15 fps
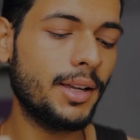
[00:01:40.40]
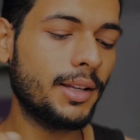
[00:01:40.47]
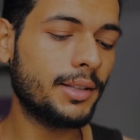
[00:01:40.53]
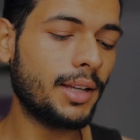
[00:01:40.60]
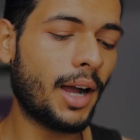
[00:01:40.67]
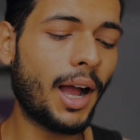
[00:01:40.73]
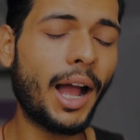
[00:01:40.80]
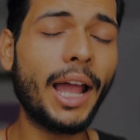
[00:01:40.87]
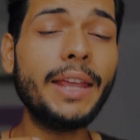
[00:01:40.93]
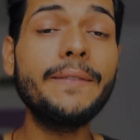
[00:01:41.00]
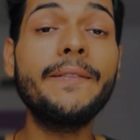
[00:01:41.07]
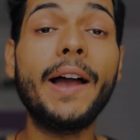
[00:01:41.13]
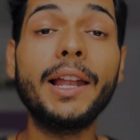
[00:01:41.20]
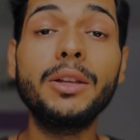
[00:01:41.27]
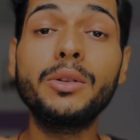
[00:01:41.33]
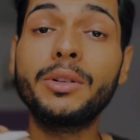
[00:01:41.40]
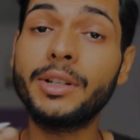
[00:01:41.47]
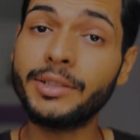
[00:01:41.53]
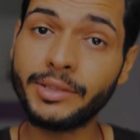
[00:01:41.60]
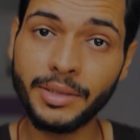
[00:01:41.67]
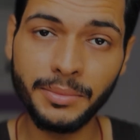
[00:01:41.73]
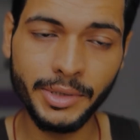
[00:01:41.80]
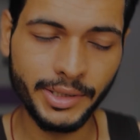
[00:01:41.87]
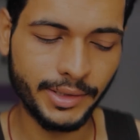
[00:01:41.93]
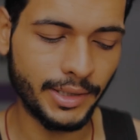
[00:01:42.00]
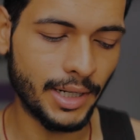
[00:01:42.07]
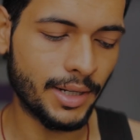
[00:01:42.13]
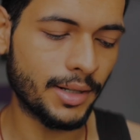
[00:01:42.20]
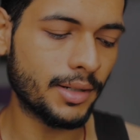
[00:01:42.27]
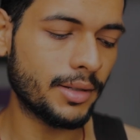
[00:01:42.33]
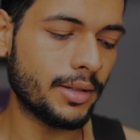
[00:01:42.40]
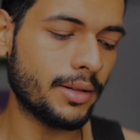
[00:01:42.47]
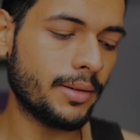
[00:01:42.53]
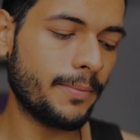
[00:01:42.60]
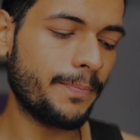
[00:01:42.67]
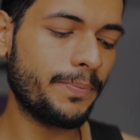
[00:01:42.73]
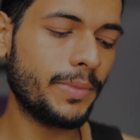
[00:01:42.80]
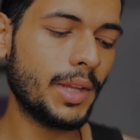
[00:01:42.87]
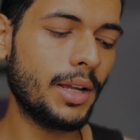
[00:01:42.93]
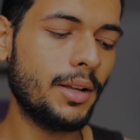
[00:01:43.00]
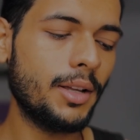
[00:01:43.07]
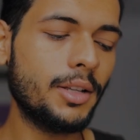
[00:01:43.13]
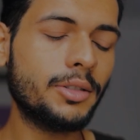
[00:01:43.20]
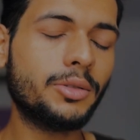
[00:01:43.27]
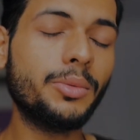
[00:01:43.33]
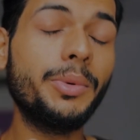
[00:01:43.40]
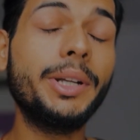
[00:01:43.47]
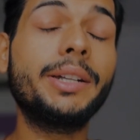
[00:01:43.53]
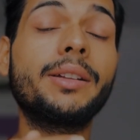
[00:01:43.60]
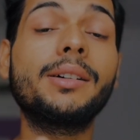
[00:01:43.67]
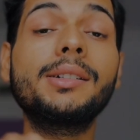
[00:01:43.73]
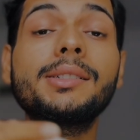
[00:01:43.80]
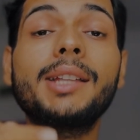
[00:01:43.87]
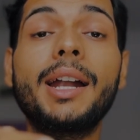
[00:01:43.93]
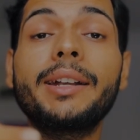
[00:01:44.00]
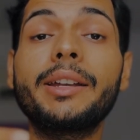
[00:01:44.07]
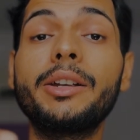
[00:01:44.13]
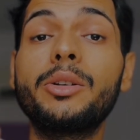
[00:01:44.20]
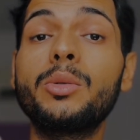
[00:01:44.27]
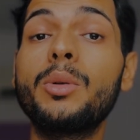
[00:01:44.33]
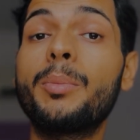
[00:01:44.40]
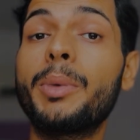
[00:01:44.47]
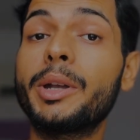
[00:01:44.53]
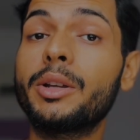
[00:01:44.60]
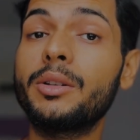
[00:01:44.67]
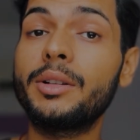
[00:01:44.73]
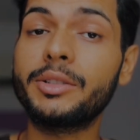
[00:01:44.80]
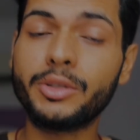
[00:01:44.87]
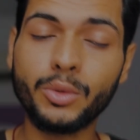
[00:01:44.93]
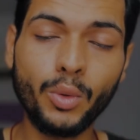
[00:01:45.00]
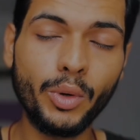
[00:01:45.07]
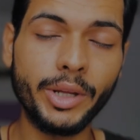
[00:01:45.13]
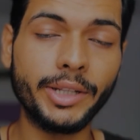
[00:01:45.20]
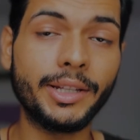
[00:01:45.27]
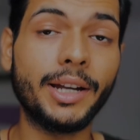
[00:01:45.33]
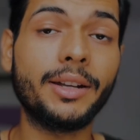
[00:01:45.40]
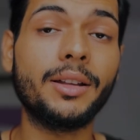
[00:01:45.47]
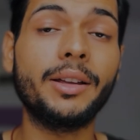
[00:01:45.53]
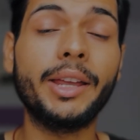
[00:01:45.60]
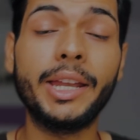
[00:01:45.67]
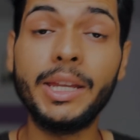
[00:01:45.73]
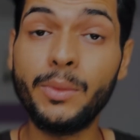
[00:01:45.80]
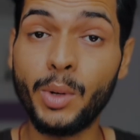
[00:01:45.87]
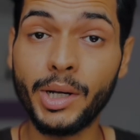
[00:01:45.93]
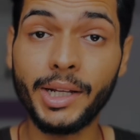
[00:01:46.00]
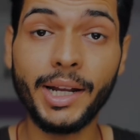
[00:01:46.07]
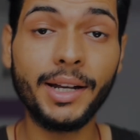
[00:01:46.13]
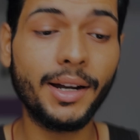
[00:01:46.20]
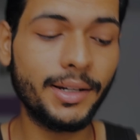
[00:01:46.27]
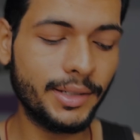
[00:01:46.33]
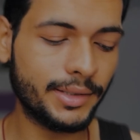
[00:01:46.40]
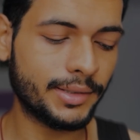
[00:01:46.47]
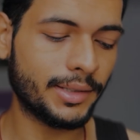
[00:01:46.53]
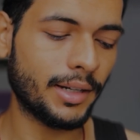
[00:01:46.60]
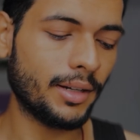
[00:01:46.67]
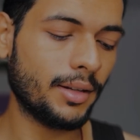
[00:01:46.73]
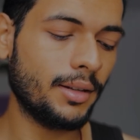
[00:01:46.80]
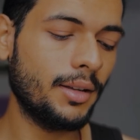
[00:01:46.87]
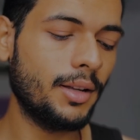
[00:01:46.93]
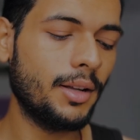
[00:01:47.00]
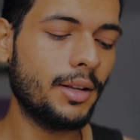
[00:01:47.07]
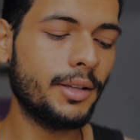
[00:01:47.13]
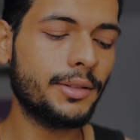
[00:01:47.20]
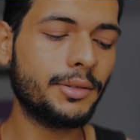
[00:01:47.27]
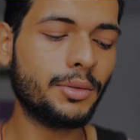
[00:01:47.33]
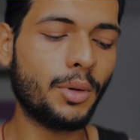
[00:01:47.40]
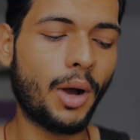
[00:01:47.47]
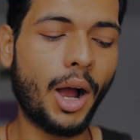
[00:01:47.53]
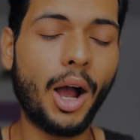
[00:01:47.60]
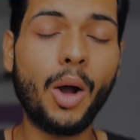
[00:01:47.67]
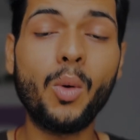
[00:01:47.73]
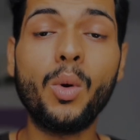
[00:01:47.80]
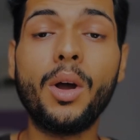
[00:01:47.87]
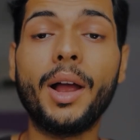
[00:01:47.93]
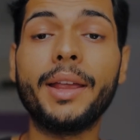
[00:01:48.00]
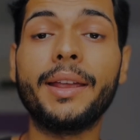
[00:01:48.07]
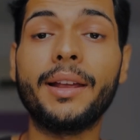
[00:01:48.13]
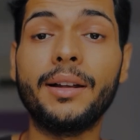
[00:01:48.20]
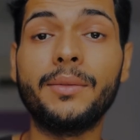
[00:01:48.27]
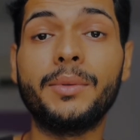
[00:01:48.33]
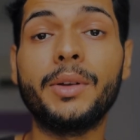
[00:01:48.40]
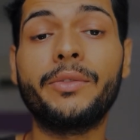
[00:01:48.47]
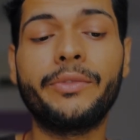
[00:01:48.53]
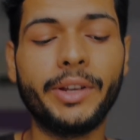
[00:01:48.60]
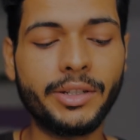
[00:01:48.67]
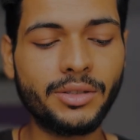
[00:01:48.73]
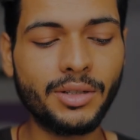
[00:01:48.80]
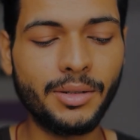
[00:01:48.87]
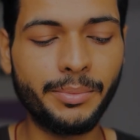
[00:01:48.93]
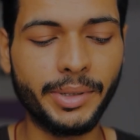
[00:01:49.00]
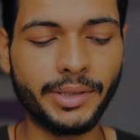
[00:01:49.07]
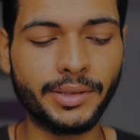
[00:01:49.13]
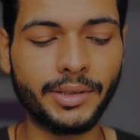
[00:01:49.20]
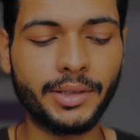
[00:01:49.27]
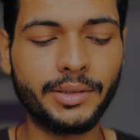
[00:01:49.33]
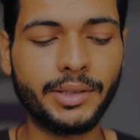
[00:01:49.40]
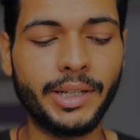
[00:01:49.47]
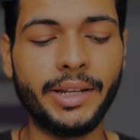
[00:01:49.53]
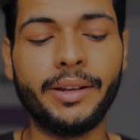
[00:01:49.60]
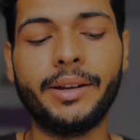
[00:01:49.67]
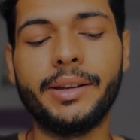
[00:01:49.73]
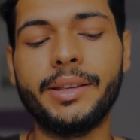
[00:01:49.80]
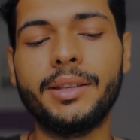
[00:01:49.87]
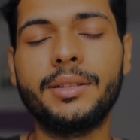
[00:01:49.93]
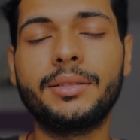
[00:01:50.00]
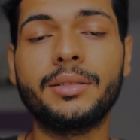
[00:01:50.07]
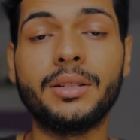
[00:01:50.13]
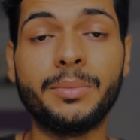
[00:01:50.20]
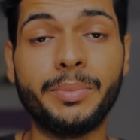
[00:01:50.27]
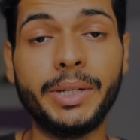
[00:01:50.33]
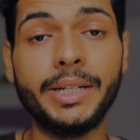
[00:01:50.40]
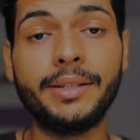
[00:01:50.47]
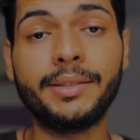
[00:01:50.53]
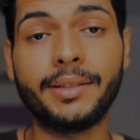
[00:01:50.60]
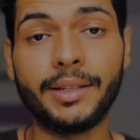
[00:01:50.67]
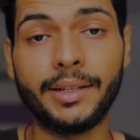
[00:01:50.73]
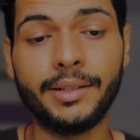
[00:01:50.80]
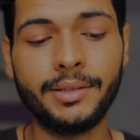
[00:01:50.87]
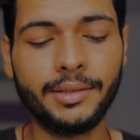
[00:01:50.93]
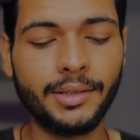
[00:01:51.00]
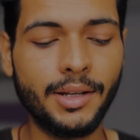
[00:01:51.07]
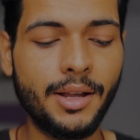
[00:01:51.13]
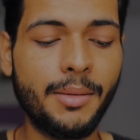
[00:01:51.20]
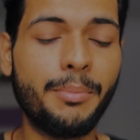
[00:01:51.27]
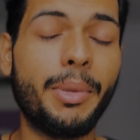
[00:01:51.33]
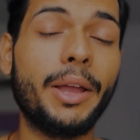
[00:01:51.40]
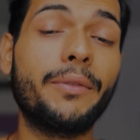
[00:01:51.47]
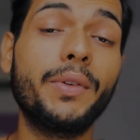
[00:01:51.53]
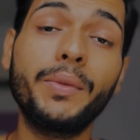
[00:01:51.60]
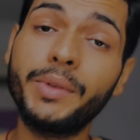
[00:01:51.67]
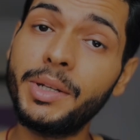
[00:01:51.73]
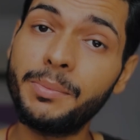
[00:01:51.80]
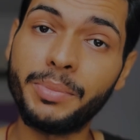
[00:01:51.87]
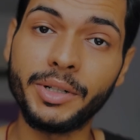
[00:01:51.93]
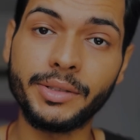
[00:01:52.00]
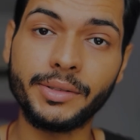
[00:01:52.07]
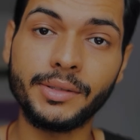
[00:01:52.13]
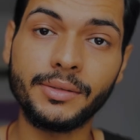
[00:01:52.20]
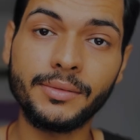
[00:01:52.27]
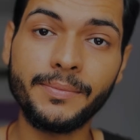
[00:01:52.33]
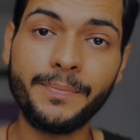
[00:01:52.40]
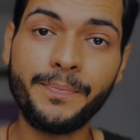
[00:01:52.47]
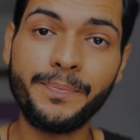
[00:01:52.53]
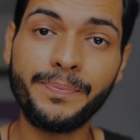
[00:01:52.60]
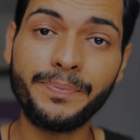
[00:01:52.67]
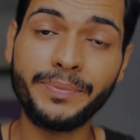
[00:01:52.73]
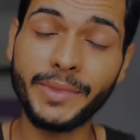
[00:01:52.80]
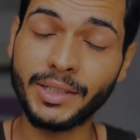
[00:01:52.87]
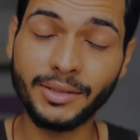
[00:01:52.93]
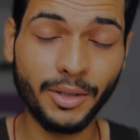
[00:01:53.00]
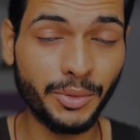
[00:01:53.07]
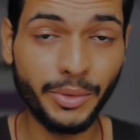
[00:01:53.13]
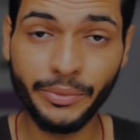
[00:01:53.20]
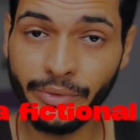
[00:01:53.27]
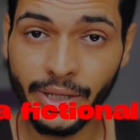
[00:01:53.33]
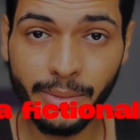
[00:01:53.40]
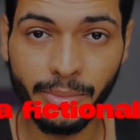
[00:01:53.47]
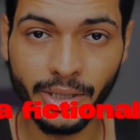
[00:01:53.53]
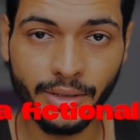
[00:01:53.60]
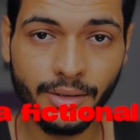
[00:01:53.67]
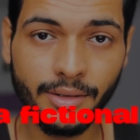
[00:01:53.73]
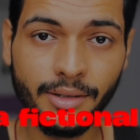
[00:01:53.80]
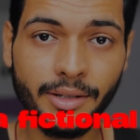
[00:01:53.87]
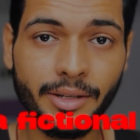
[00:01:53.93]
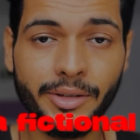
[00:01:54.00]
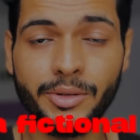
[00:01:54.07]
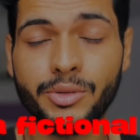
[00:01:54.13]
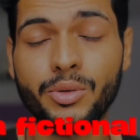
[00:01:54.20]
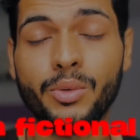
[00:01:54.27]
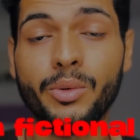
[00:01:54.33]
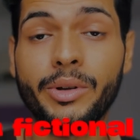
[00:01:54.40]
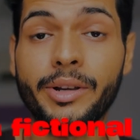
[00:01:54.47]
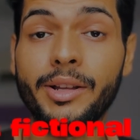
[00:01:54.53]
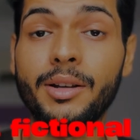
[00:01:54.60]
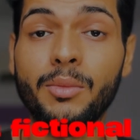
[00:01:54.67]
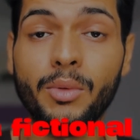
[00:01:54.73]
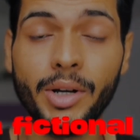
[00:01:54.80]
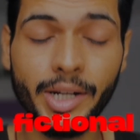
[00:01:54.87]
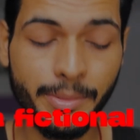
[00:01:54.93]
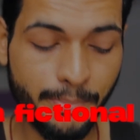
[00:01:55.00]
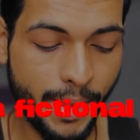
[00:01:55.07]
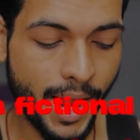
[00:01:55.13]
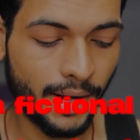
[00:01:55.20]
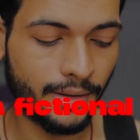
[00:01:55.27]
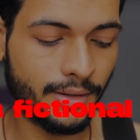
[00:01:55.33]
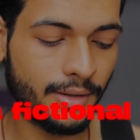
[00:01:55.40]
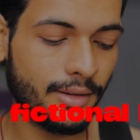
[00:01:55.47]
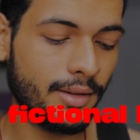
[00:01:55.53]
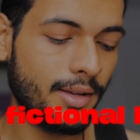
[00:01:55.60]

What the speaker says: the high value customers that are there. So we turned that into a particular story that anyone can understand. So how I helped a fictional business increase repeat sales by 15%. That's how you frame it. You showed real world impact.